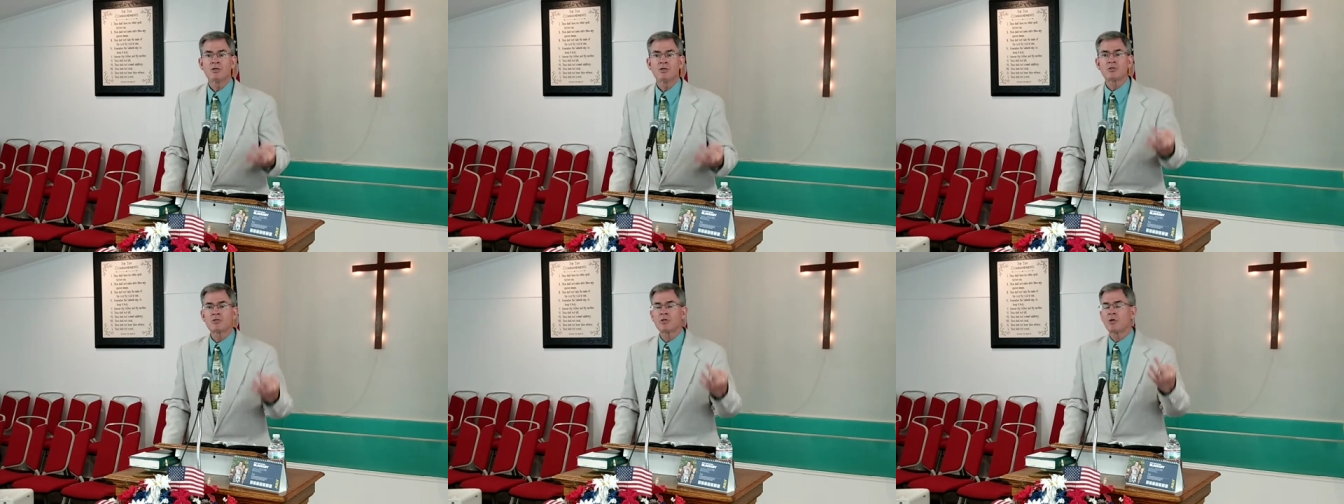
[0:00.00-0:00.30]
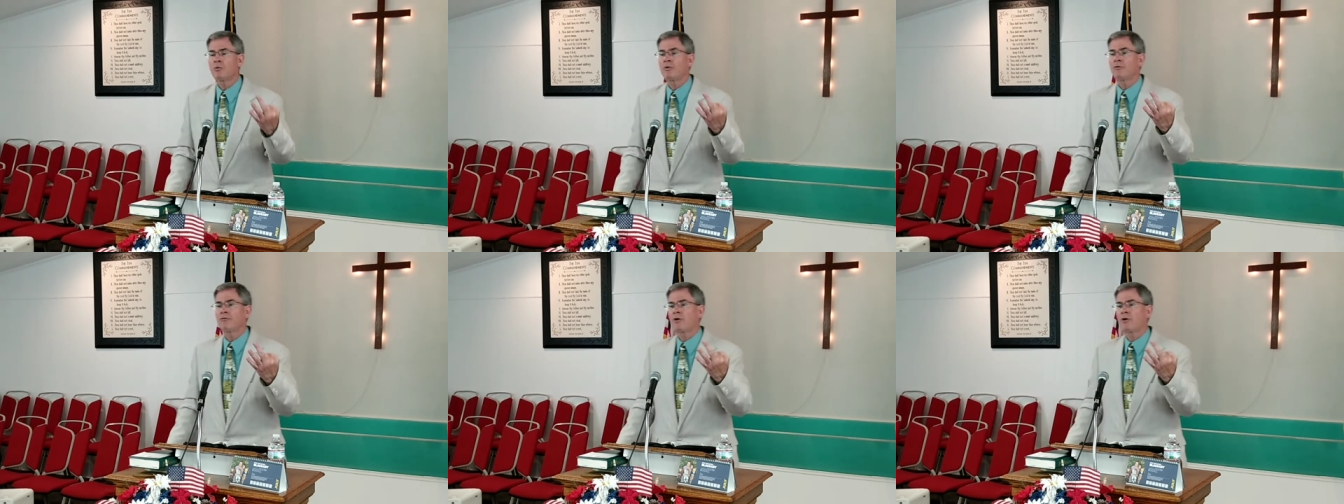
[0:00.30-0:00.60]

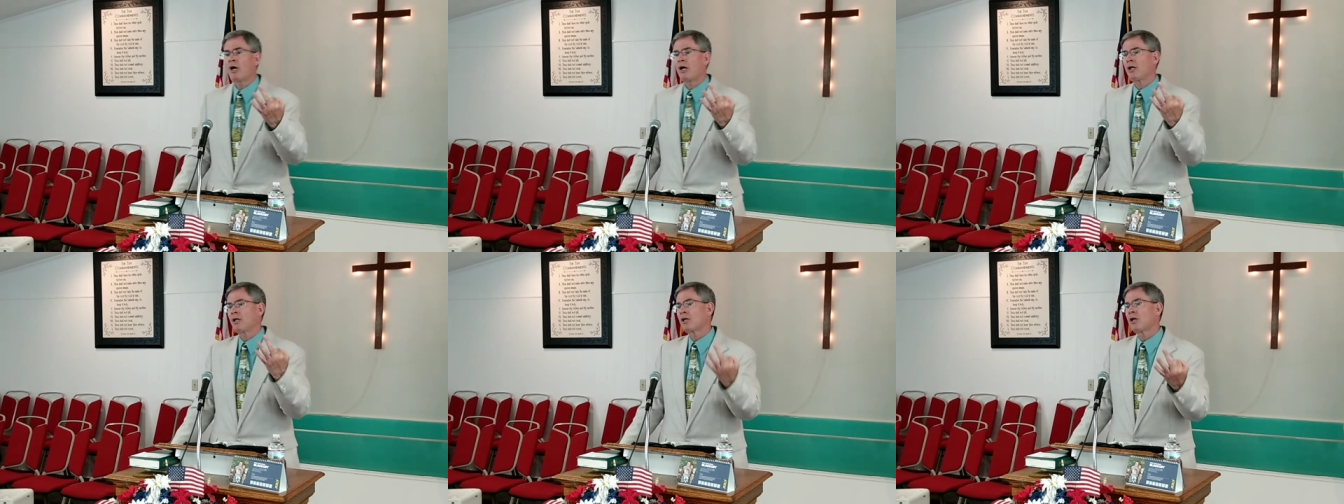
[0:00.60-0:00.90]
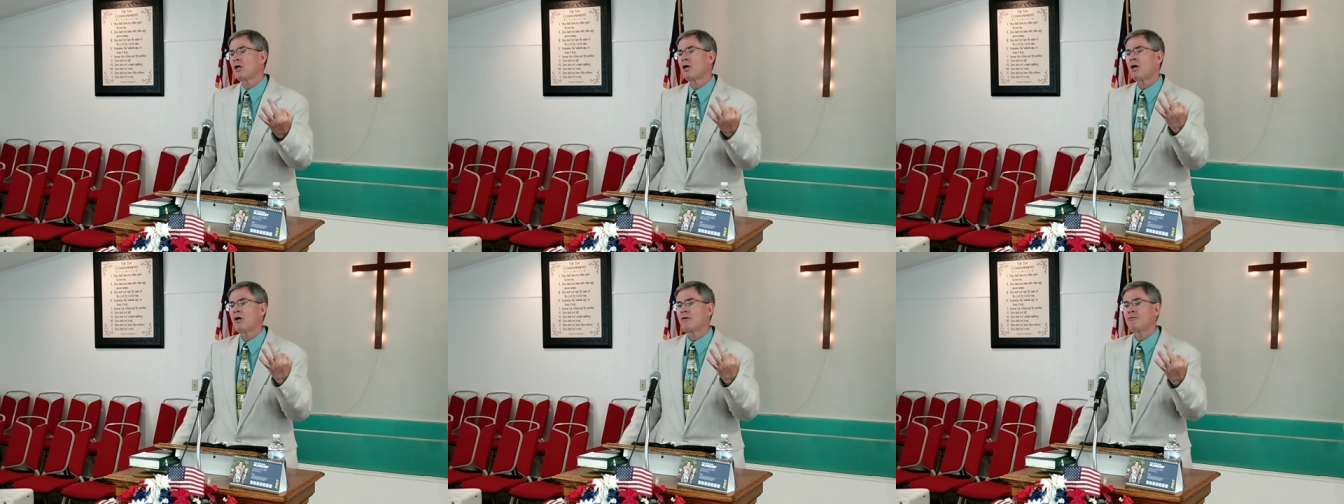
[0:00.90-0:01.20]
So we've got
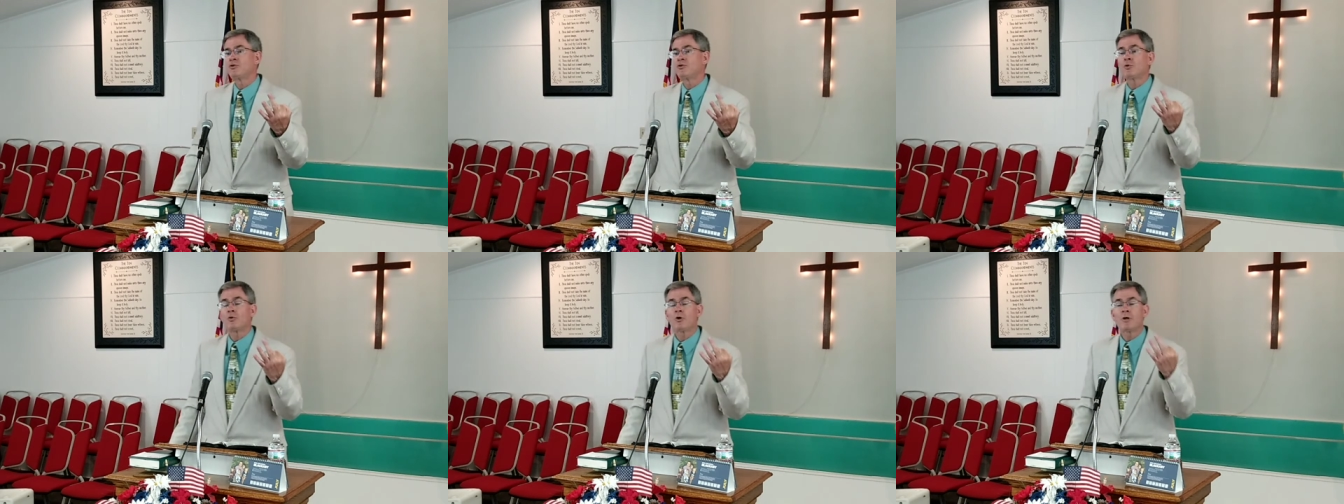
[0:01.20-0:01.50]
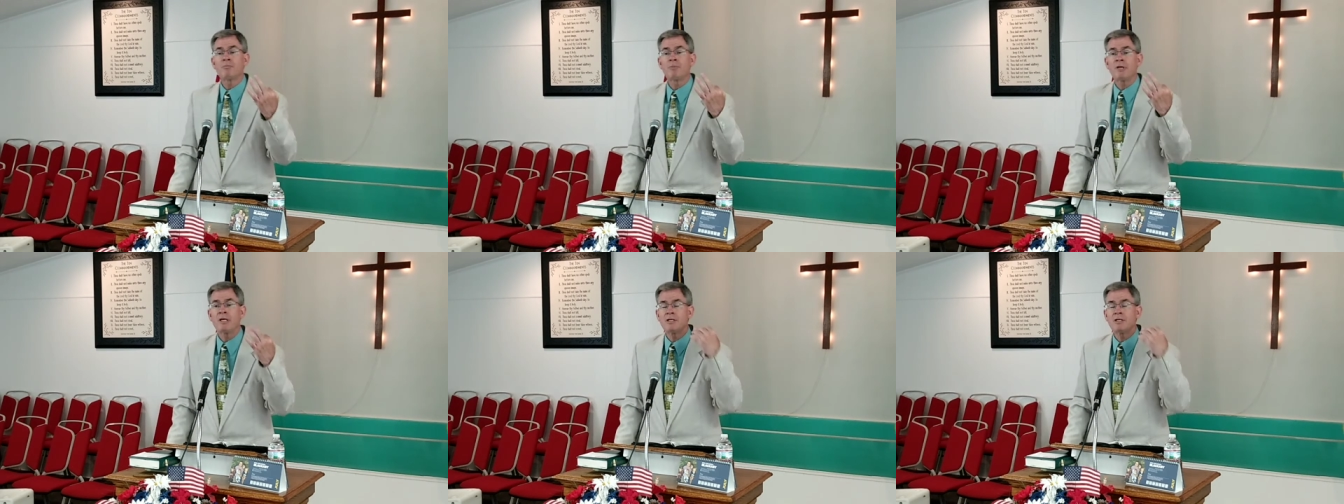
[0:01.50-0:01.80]
love,
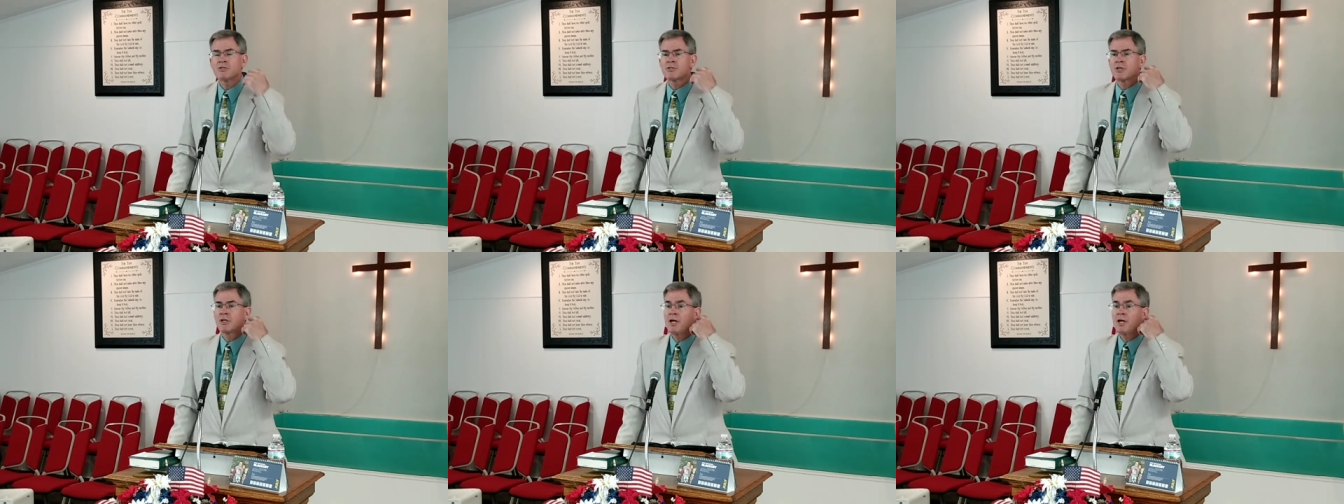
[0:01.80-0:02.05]
joy, peace.